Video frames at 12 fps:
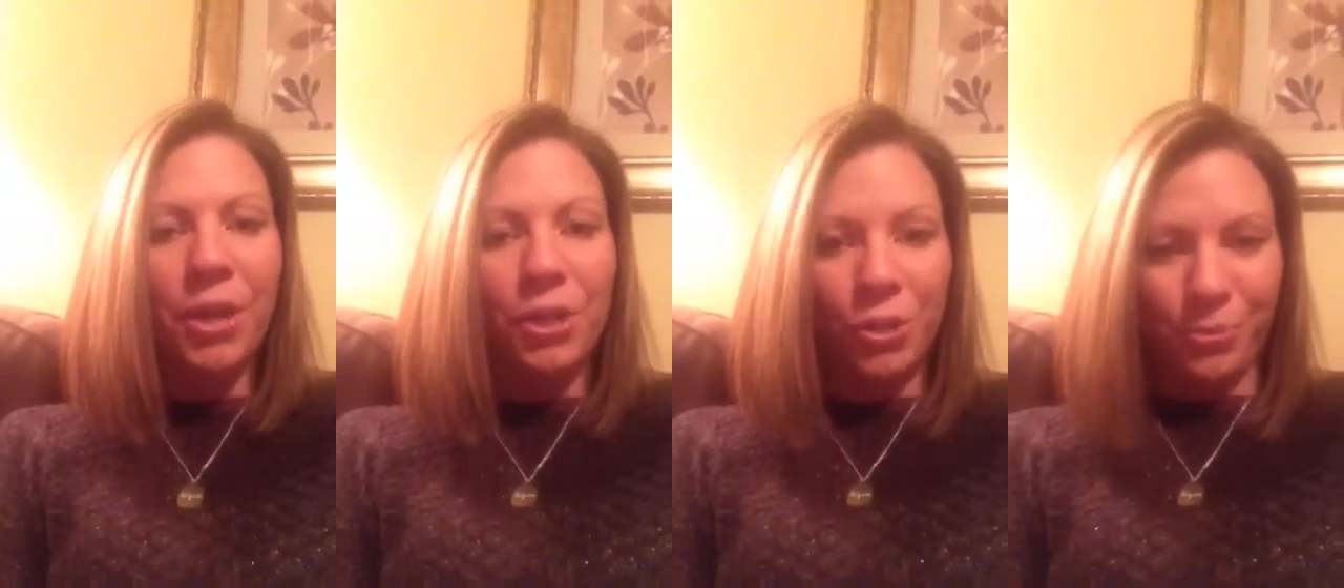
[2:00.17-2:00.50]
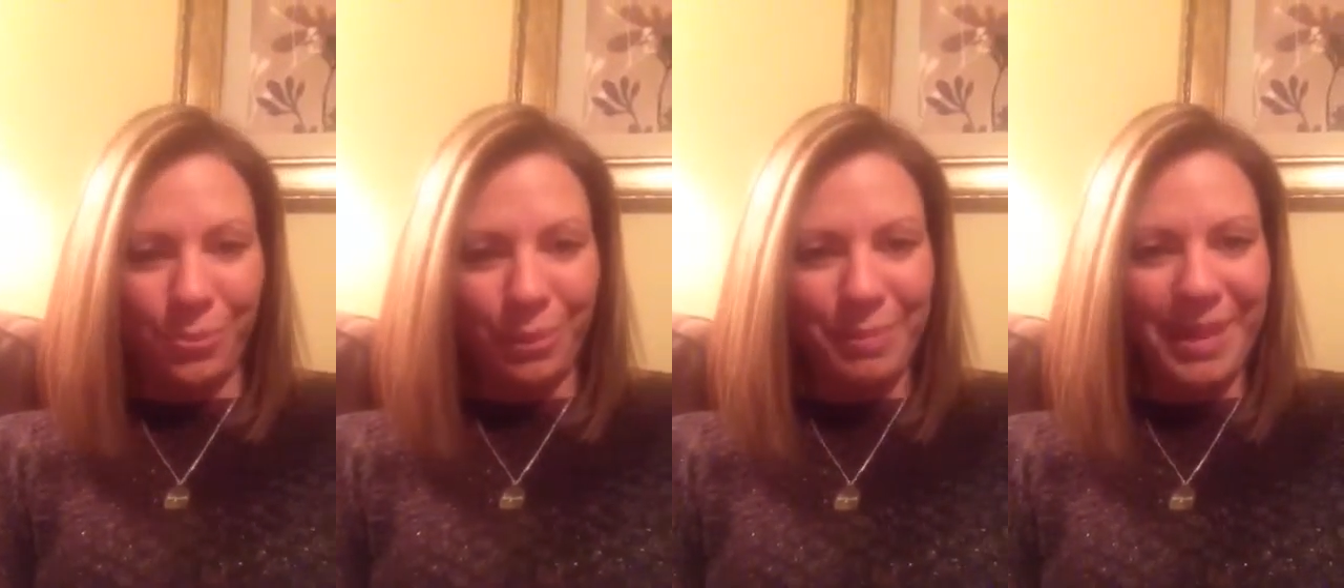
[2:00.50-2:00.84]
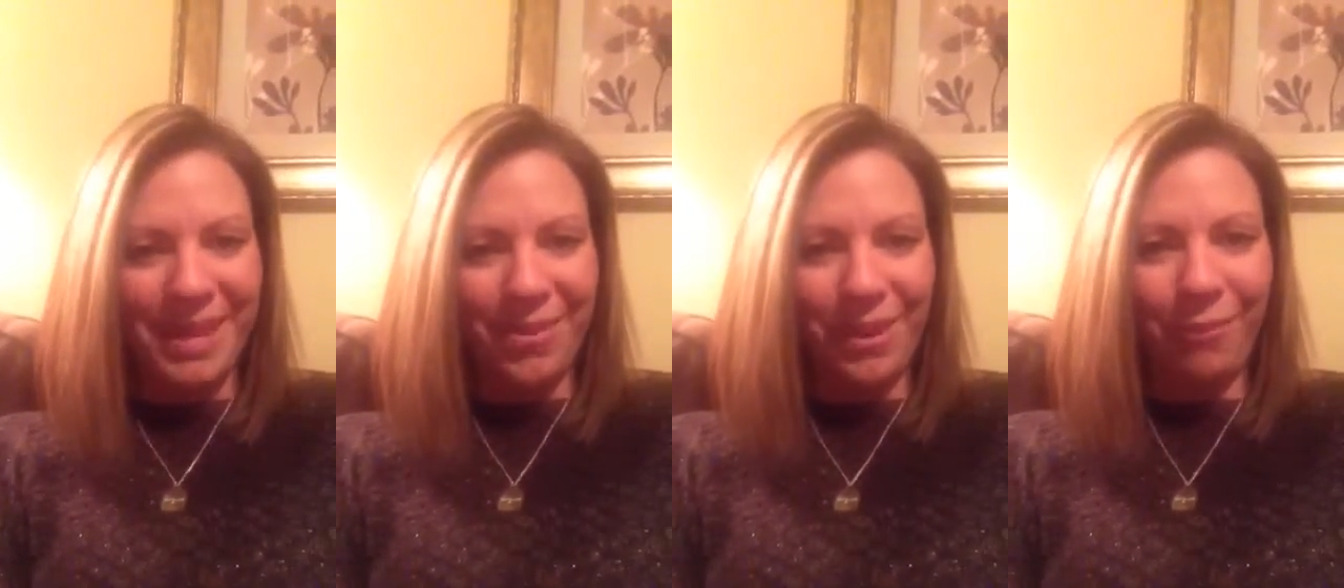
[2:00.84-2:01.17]
you will be
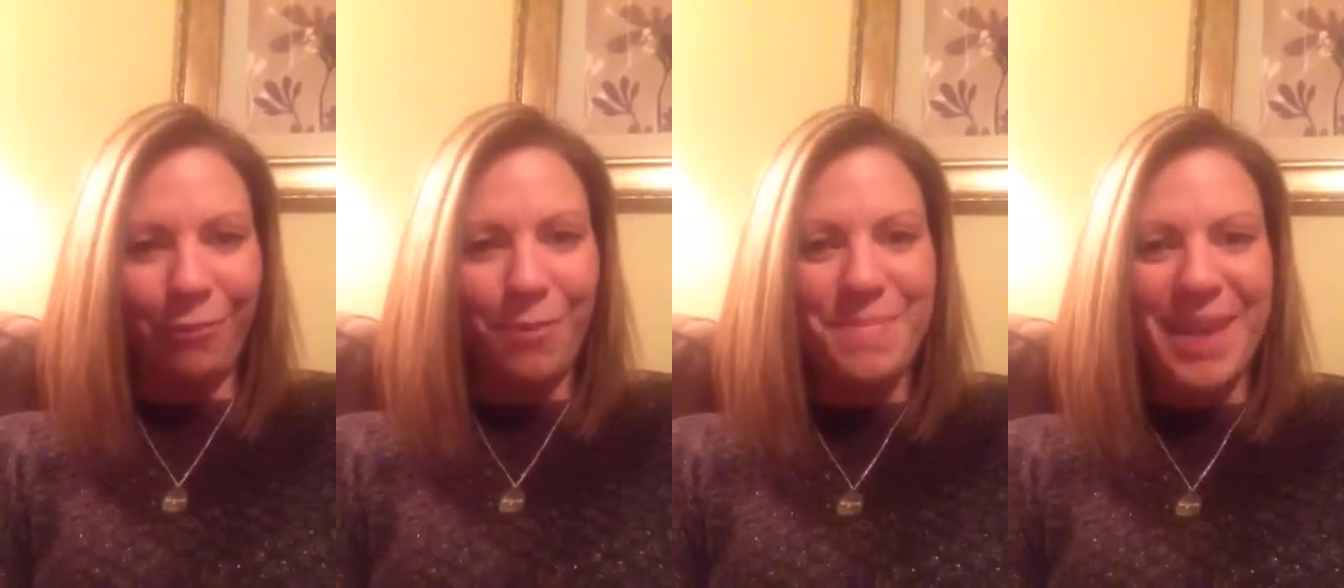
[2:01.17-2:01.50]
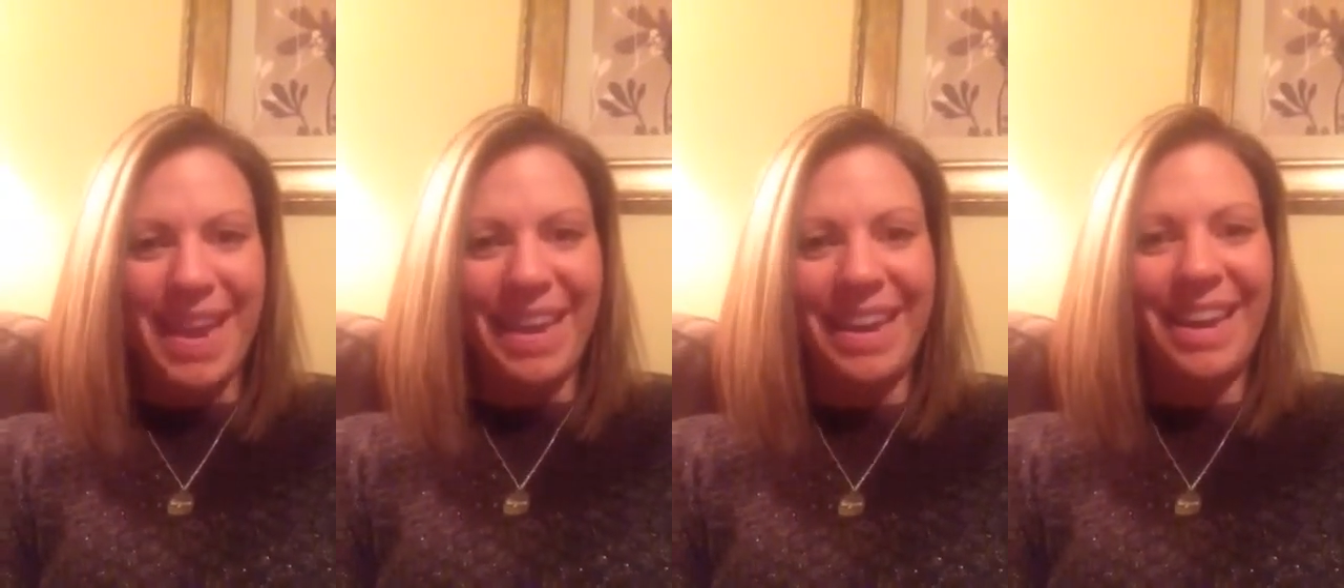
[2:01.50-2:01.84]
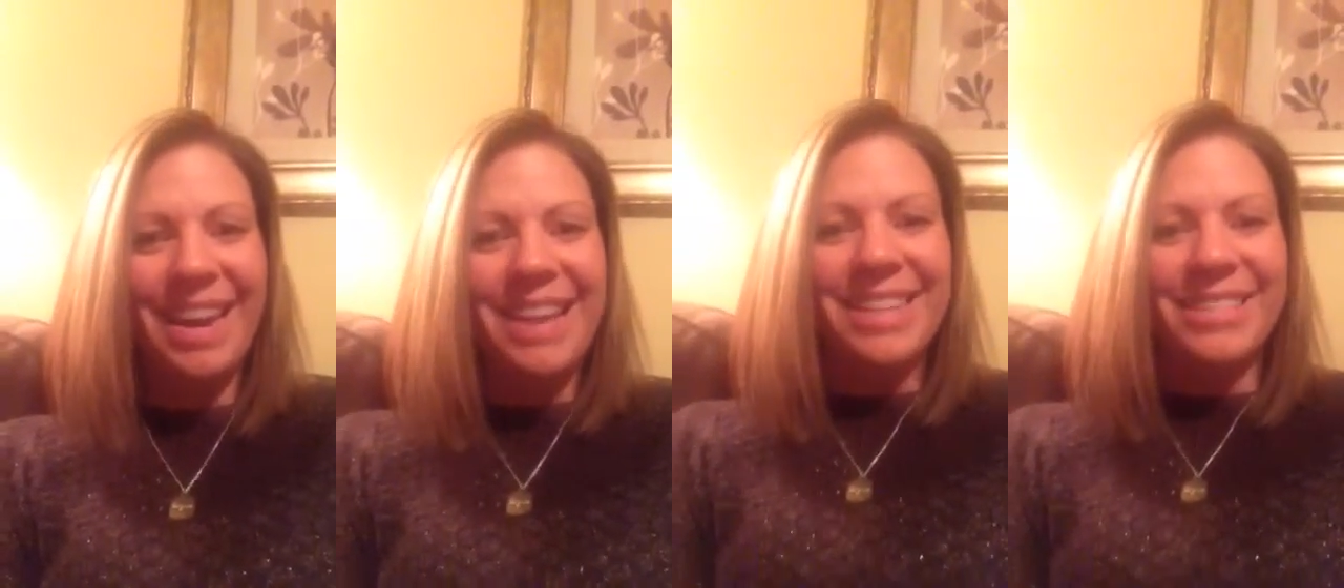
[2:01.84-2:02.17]
hearing from
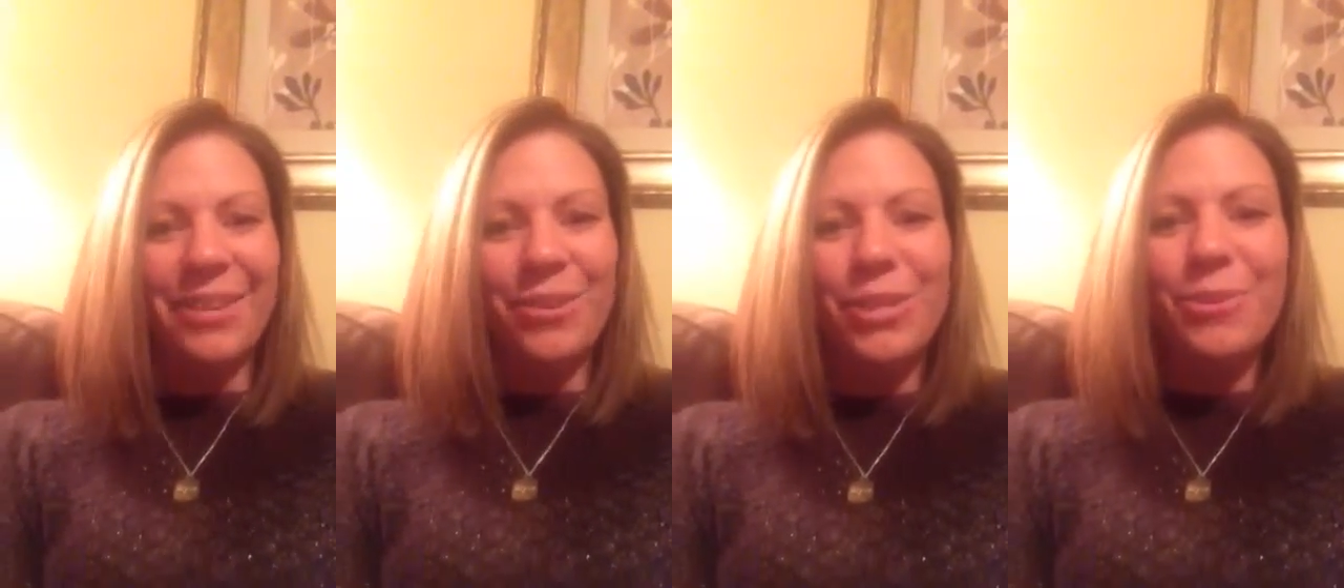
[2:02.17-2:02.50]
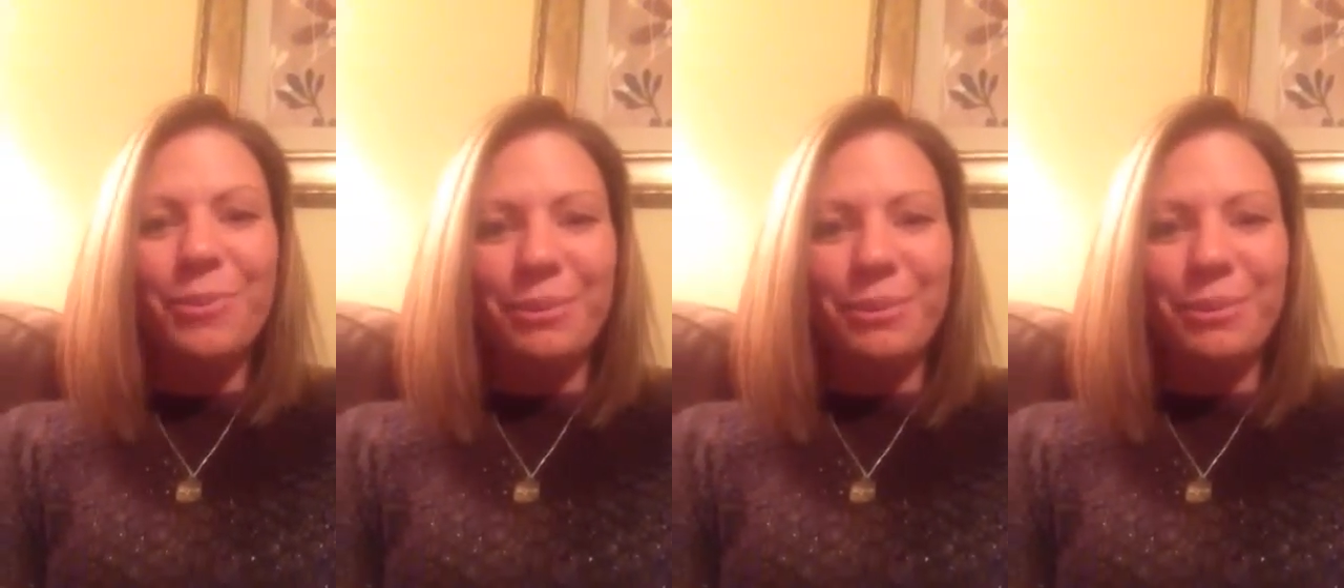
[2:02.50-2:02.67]
me. So you